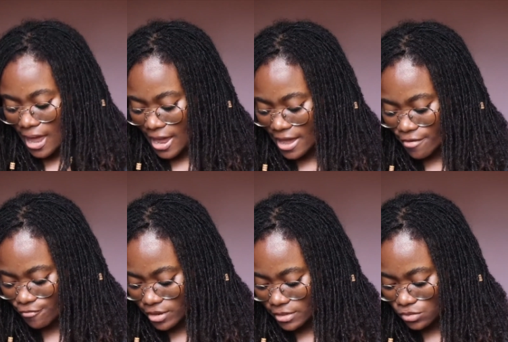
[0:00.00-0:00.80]
I
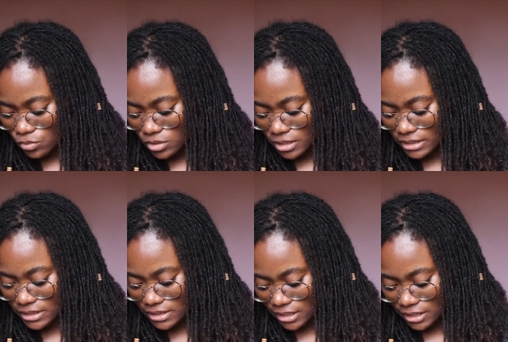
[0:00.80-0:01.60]
really do not
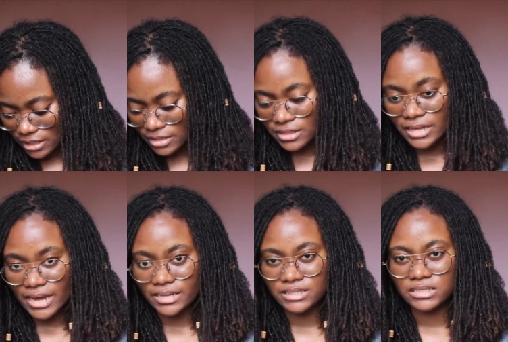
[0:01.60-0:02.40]
think
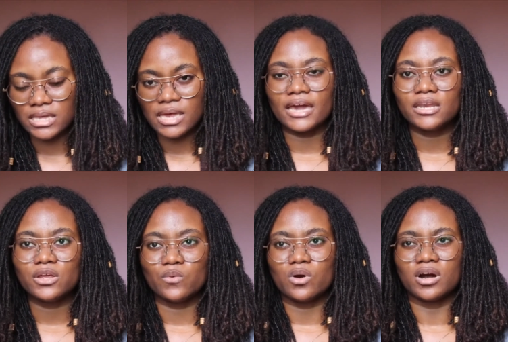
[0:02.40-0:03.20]
that
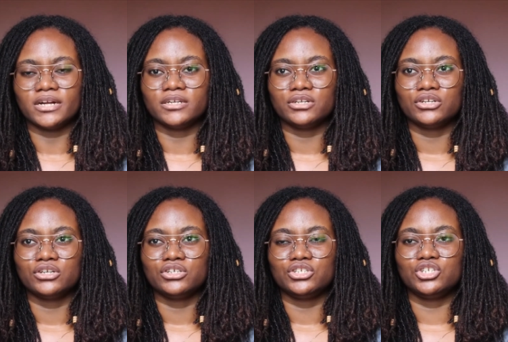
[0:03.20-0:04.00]
anyone
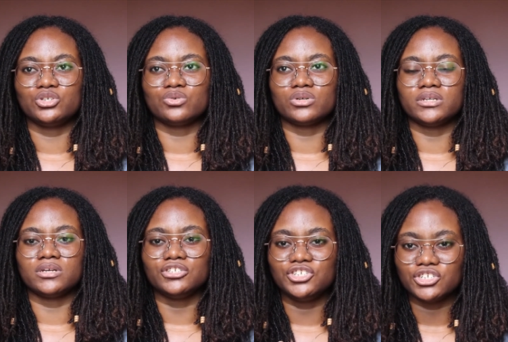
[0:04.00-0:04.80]
should
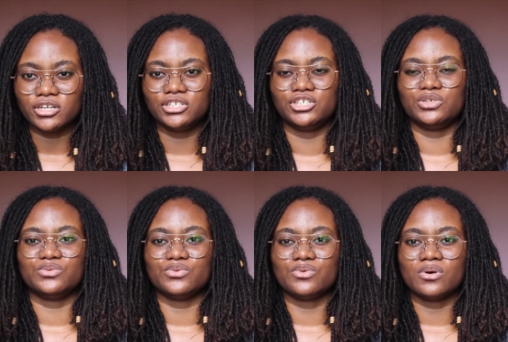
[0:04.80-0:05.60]
judge
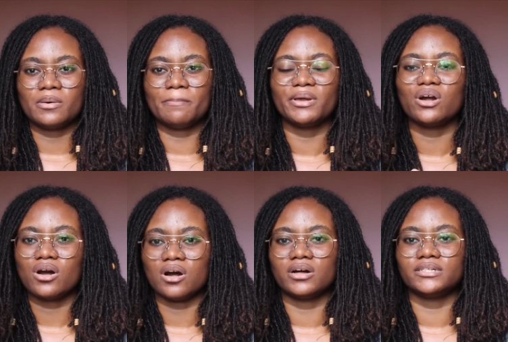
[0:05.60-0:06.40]
you
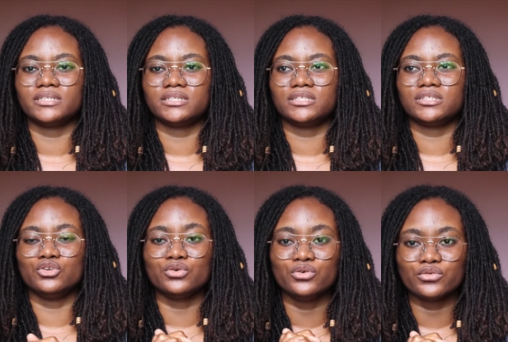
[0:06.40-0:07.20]
because
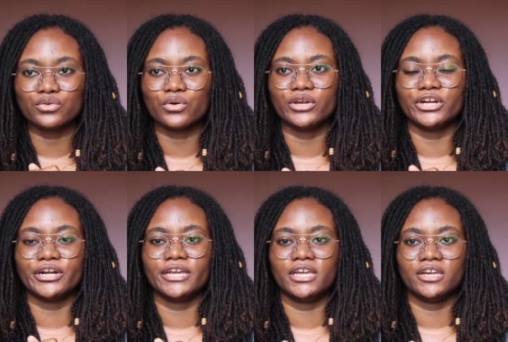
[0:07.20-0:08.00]
you grow your
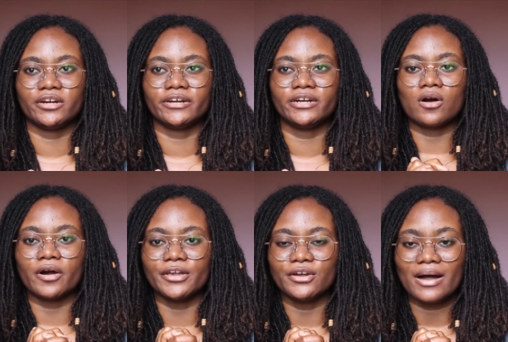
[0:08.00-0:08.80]
hair
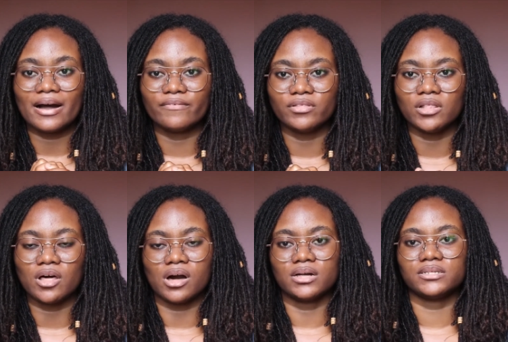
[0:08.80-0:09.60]
or you have
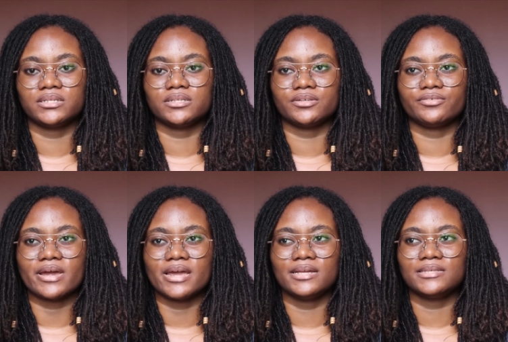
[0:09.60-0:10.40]
locks,
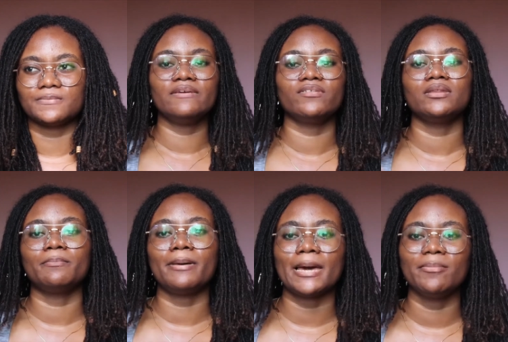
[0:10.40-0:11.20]
right? Even in the
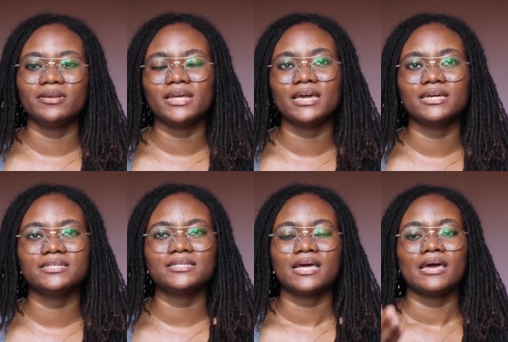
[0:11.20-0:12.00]
Bible
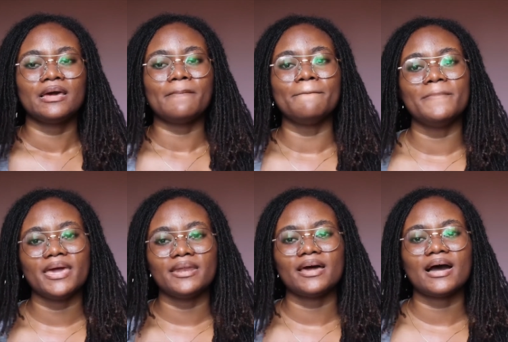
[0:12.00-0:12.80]
days,
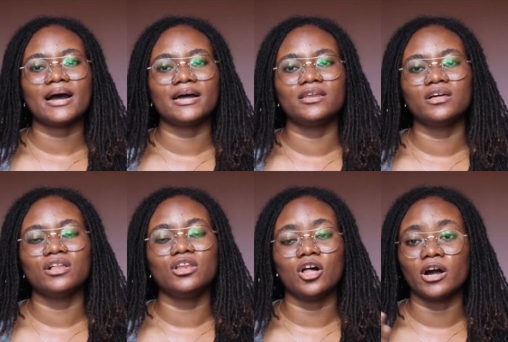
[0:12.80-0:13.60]
men had
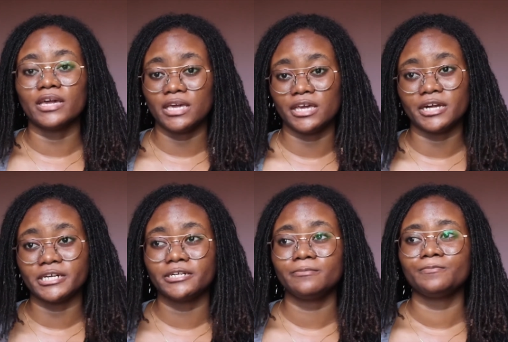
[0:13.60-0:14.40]
long hair.